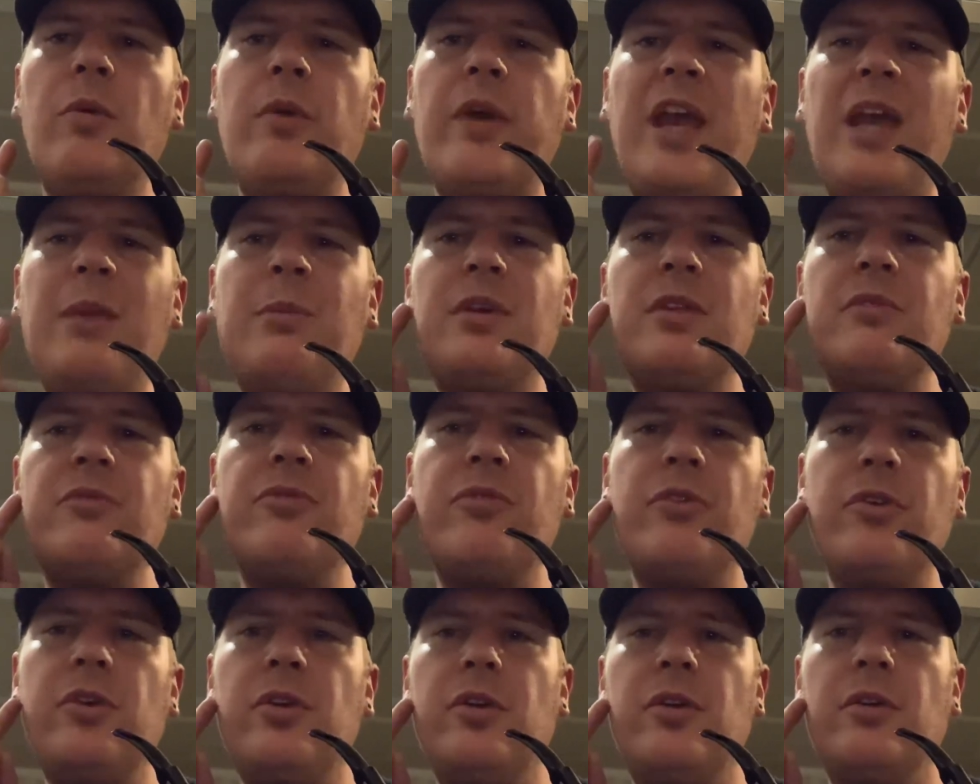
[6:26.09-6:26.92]
aim it
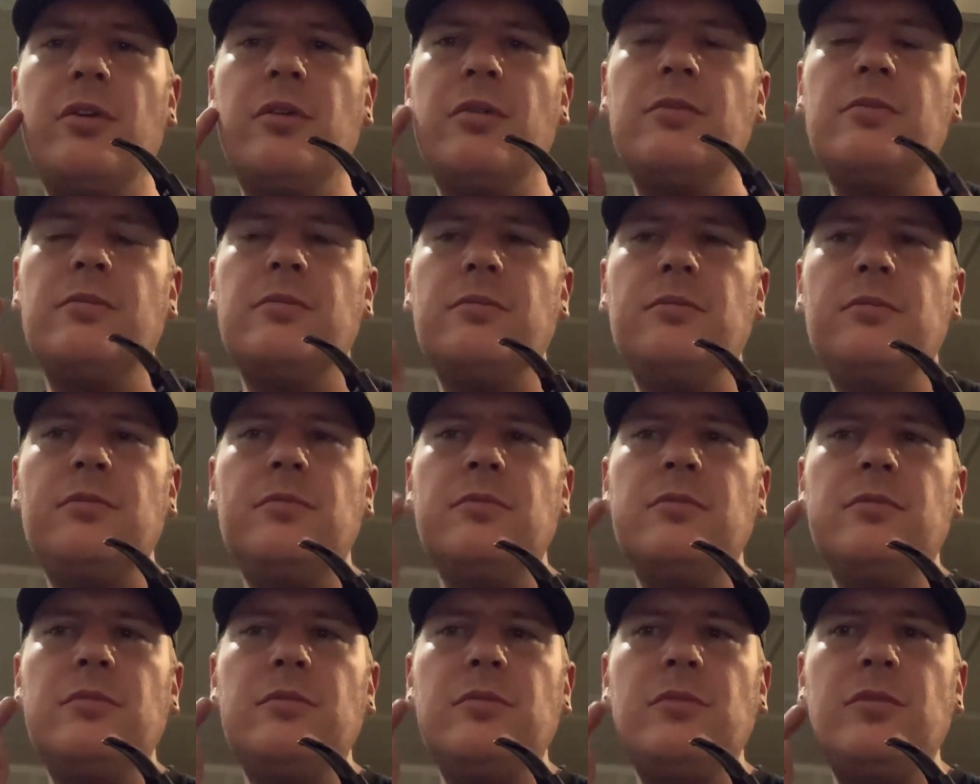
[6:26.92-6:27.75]
for your
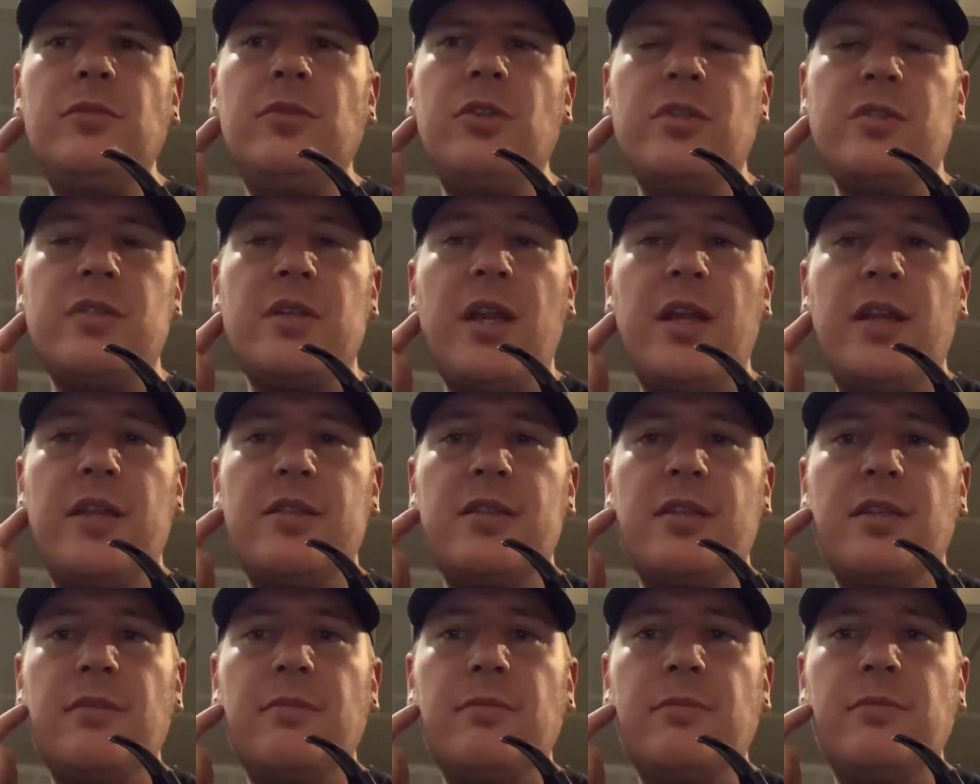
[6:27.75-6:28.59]
sinus
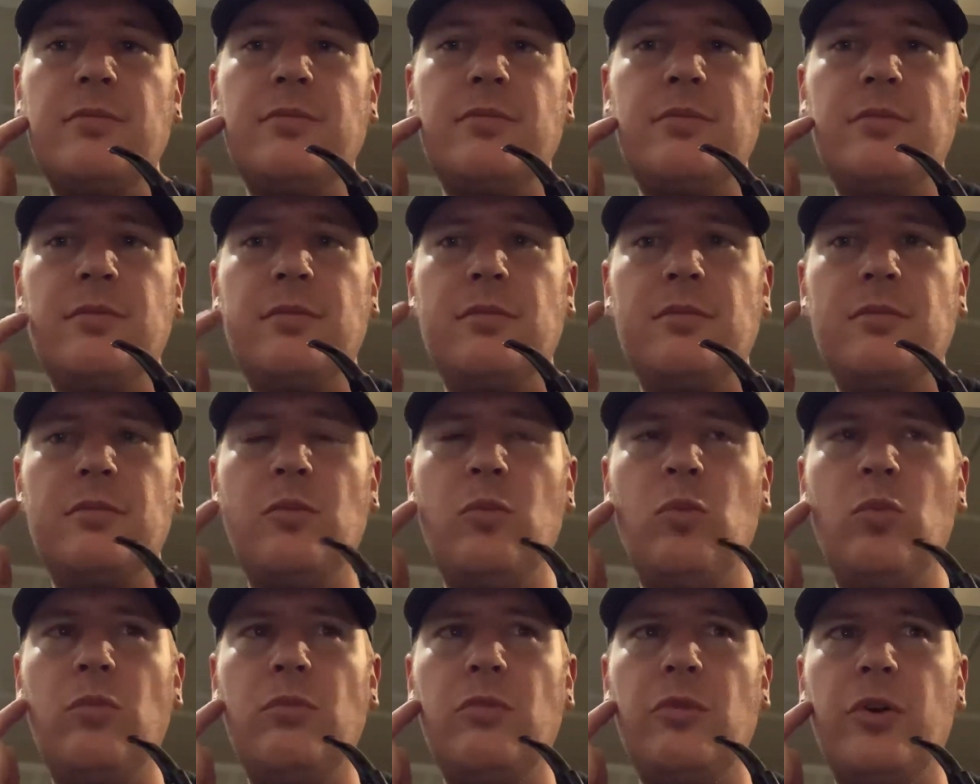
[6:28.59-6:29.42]

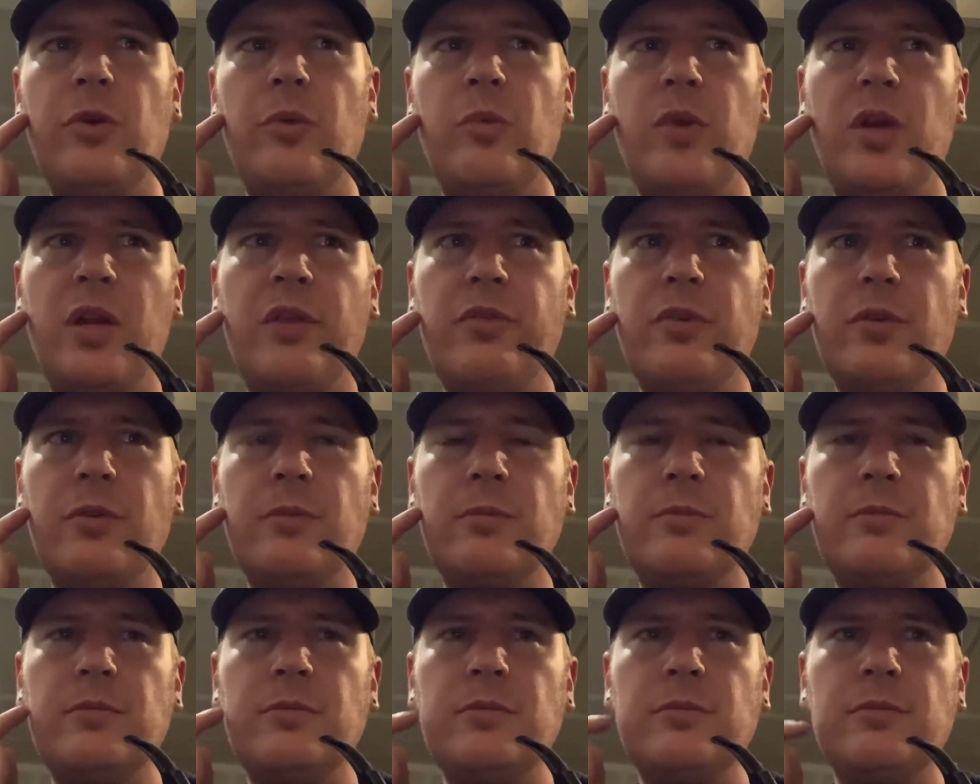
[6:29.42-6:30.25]
or whatever
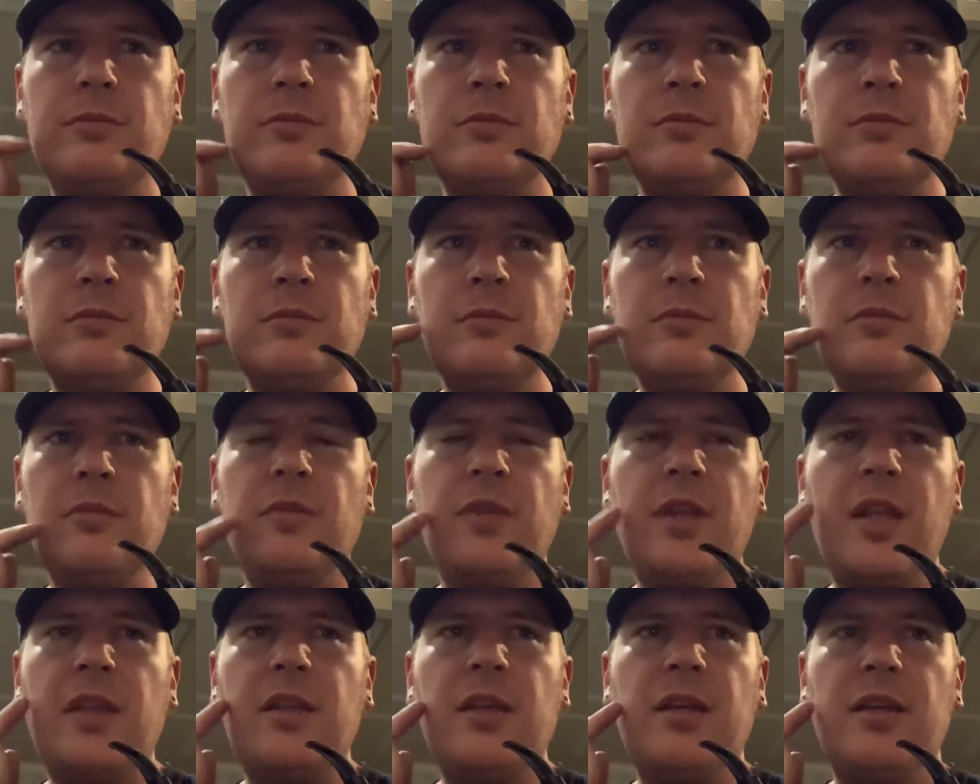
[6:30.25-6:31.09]

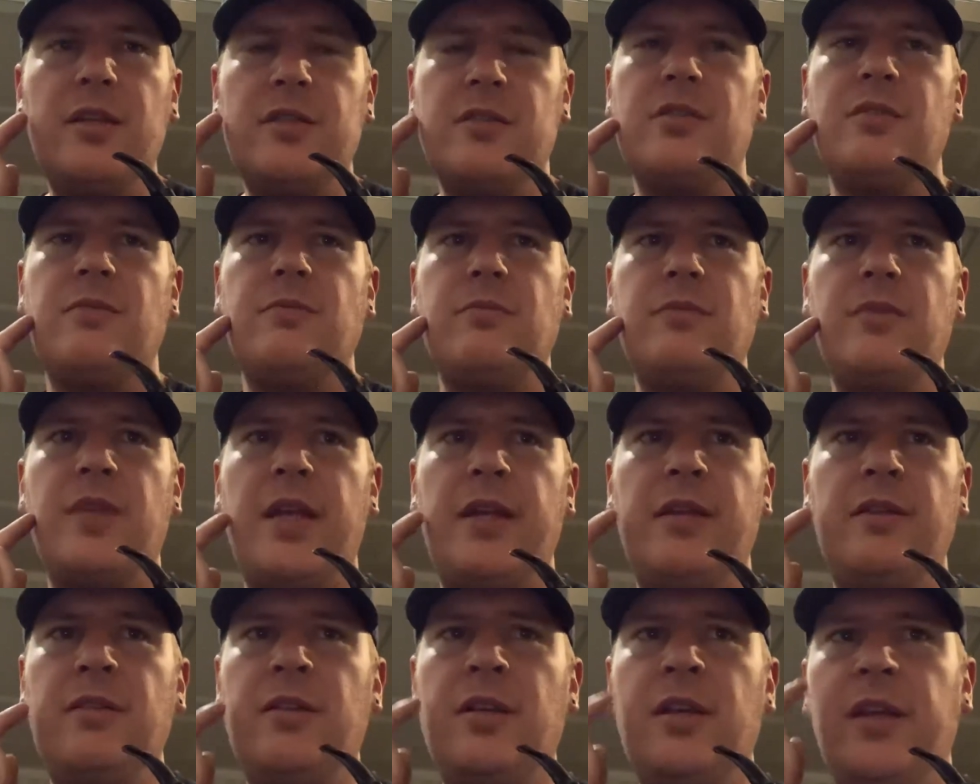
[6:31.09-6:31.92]
that thing is
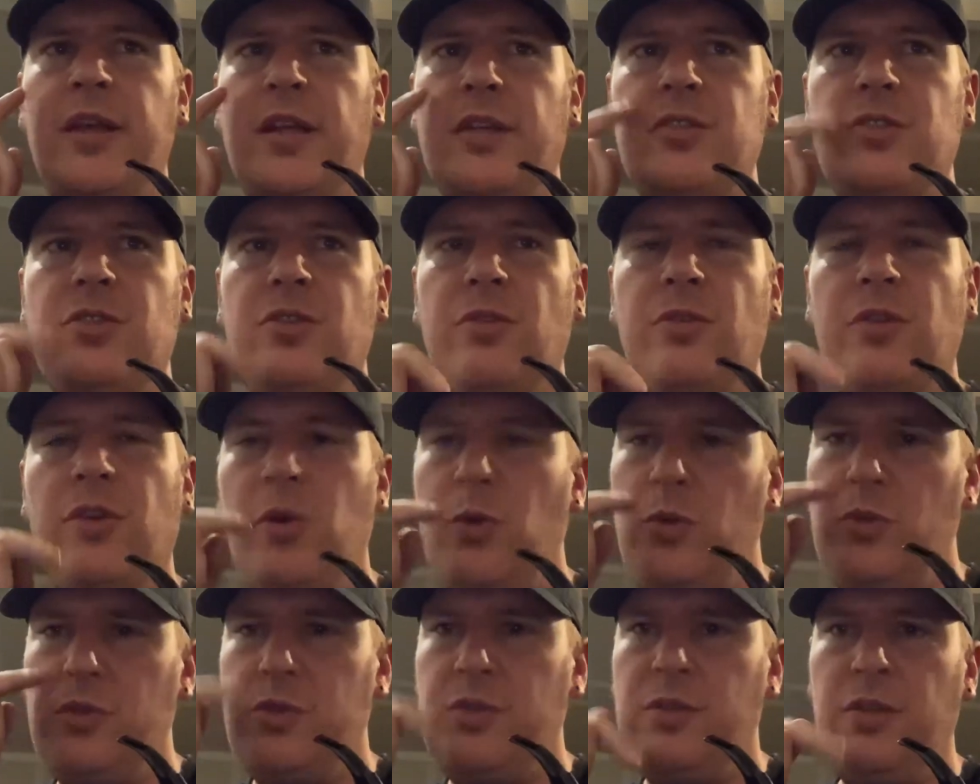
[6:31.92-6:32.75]
that connects your
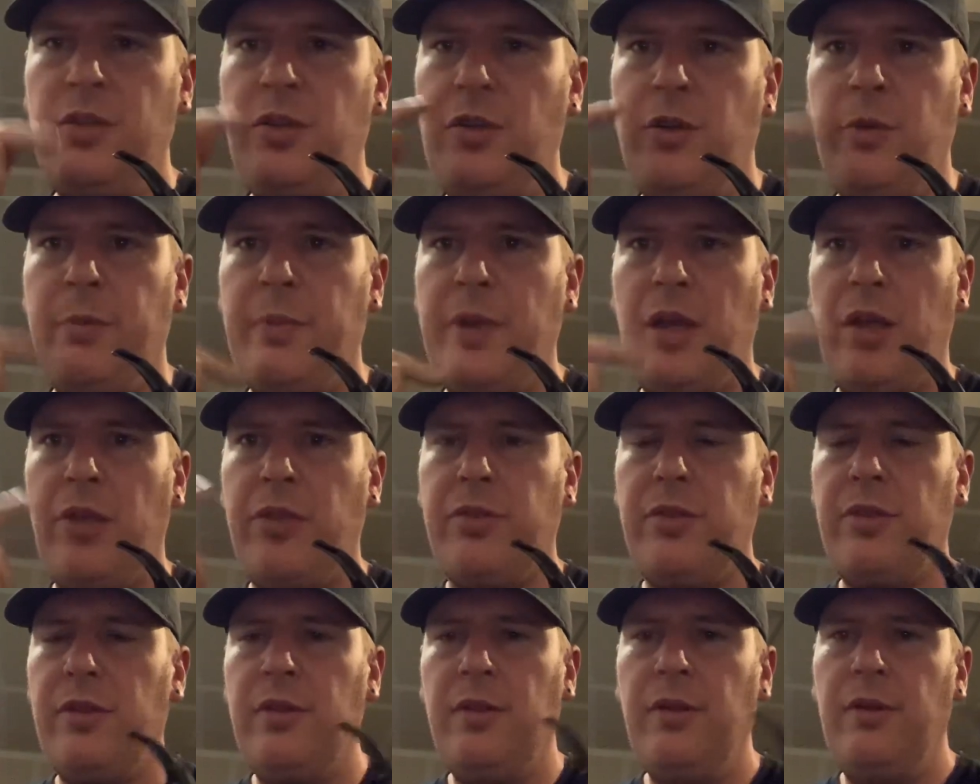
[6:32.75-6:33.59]
nose to your
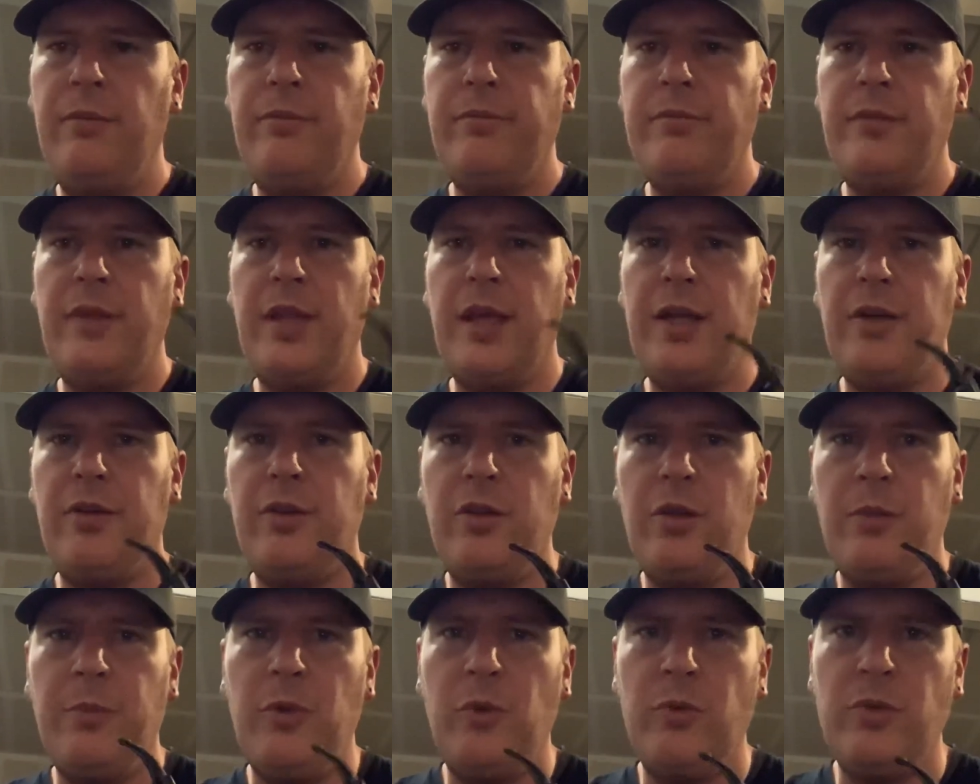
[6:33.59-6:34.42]
mouth. I don't know,
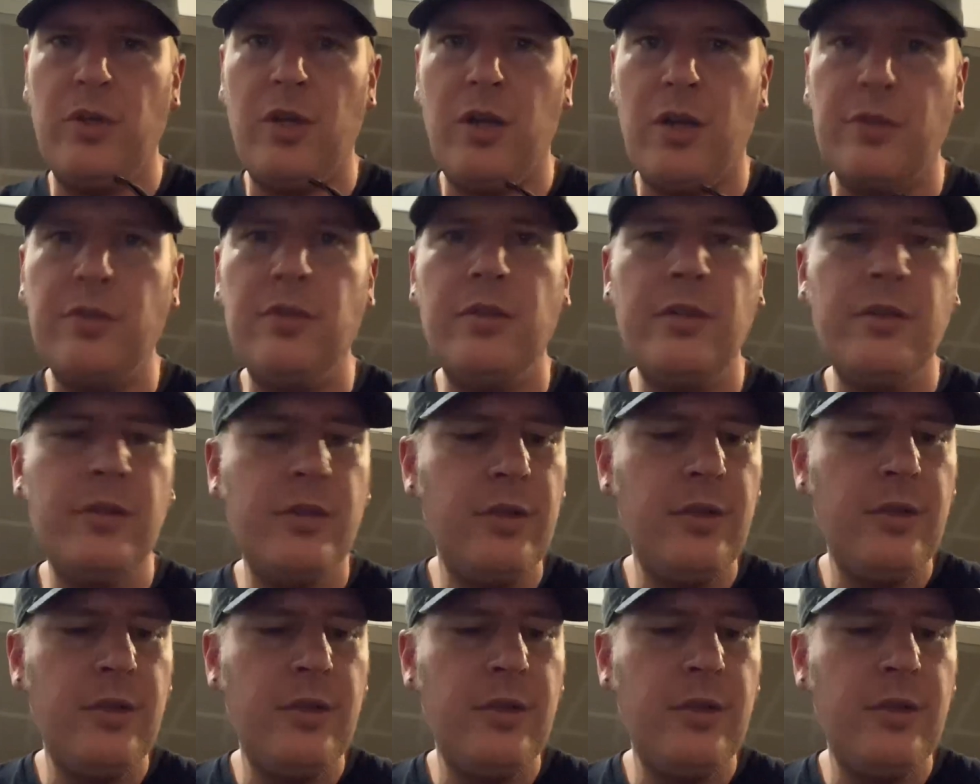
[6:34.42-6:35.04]
I'm no doctor.